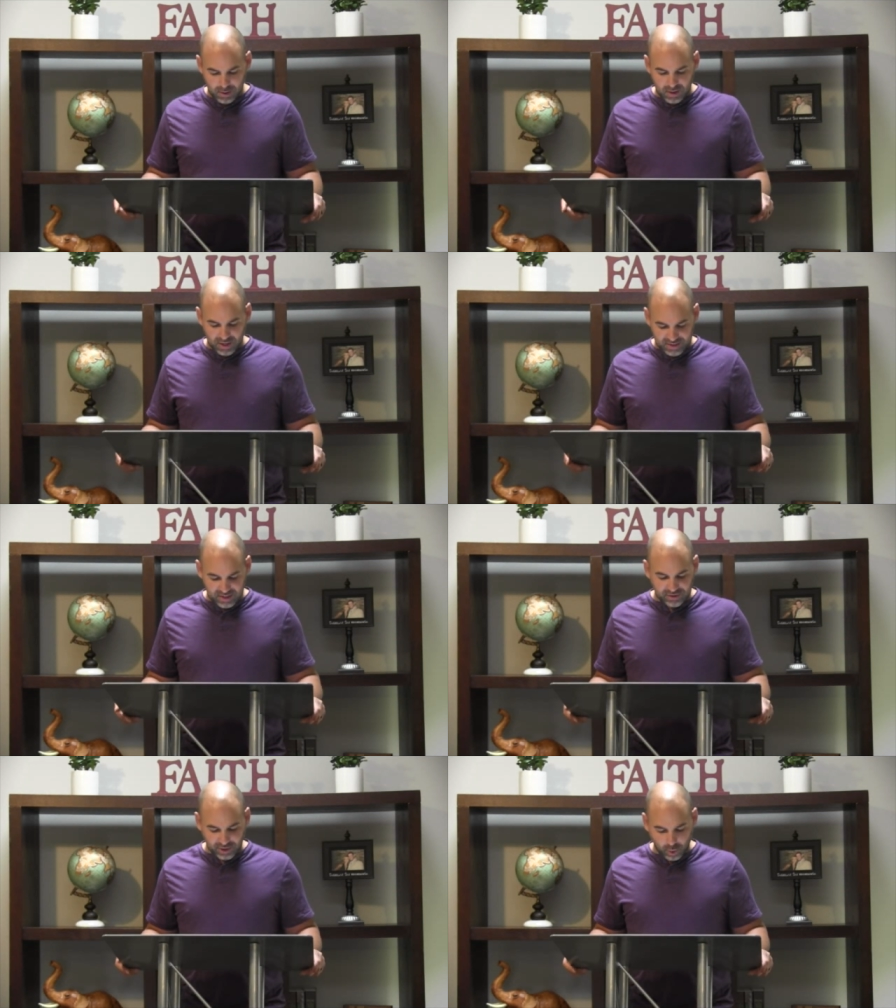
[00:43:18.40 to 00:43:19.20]
it
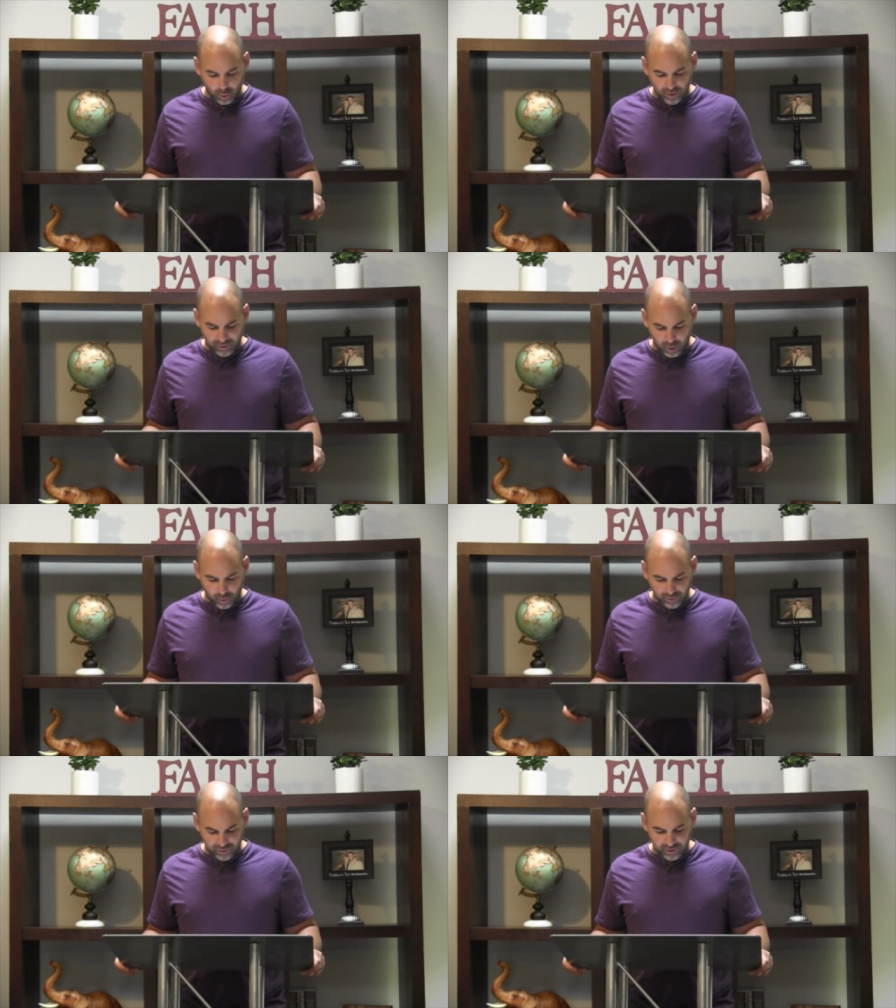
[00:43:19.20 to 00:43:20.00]
says, The Lord of
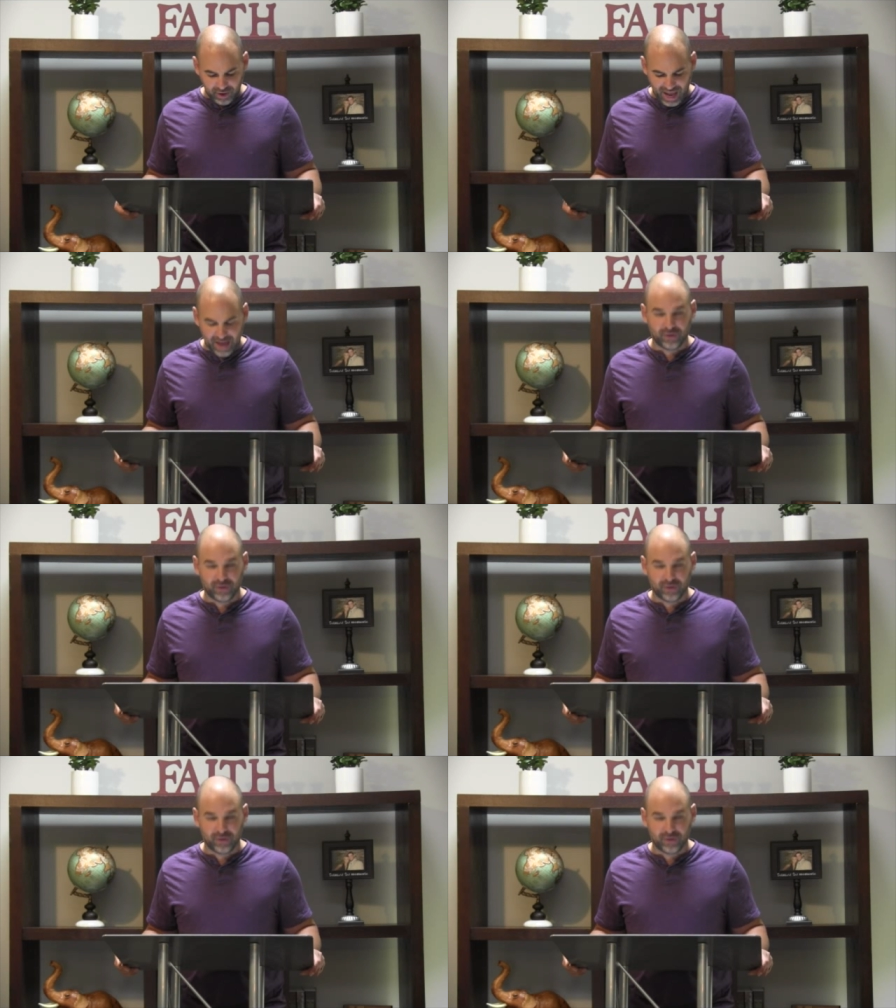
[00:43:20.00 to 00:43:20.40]
hosts has